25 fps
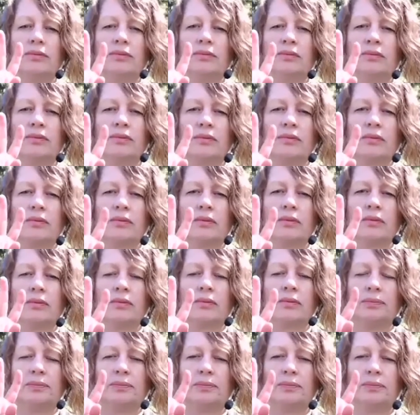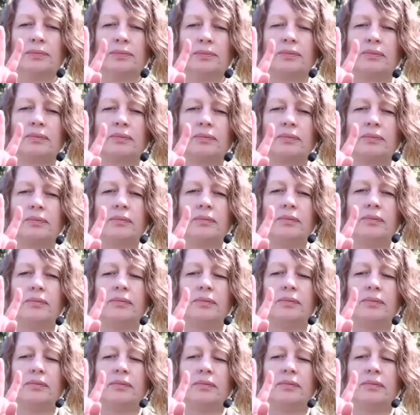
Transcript: [no speech]